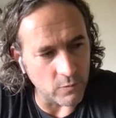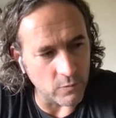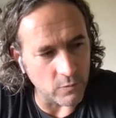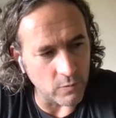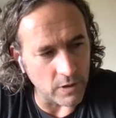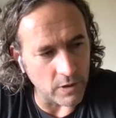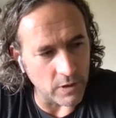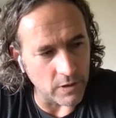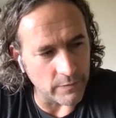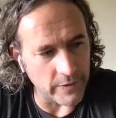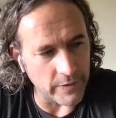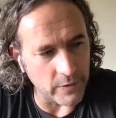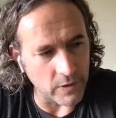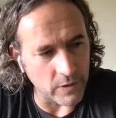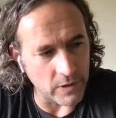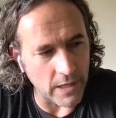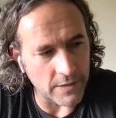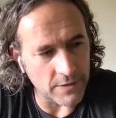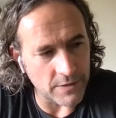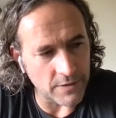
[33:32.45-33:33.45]
there were
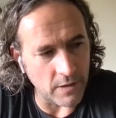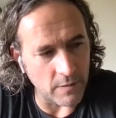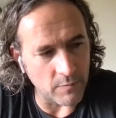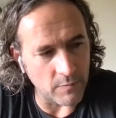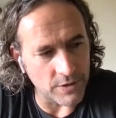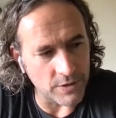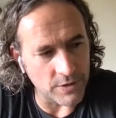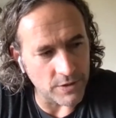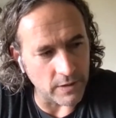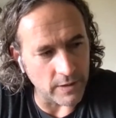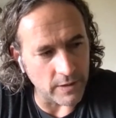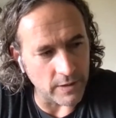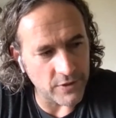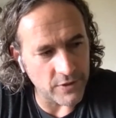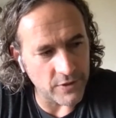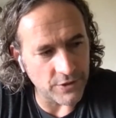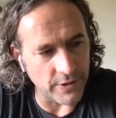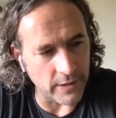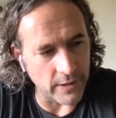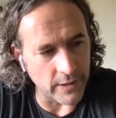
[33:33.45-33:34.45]
Grasshopper
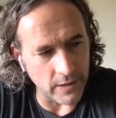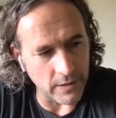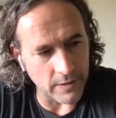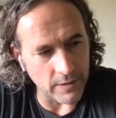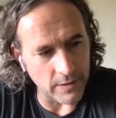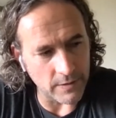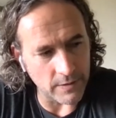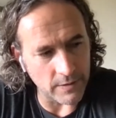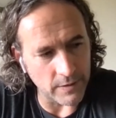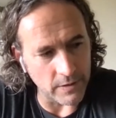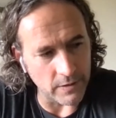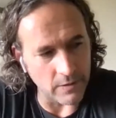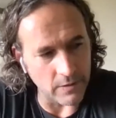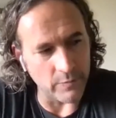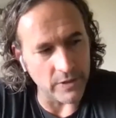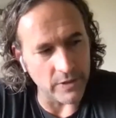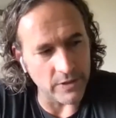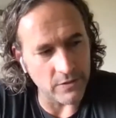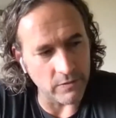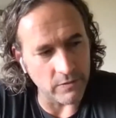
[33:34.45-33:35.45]
scripts shared,
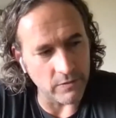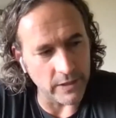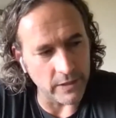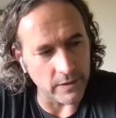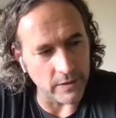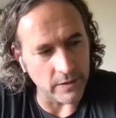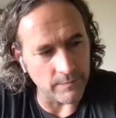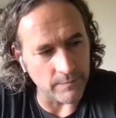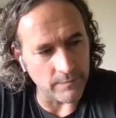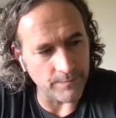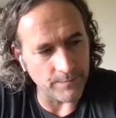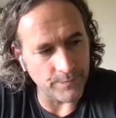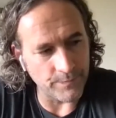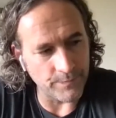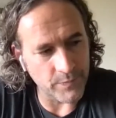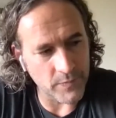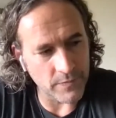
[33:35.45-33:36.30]
between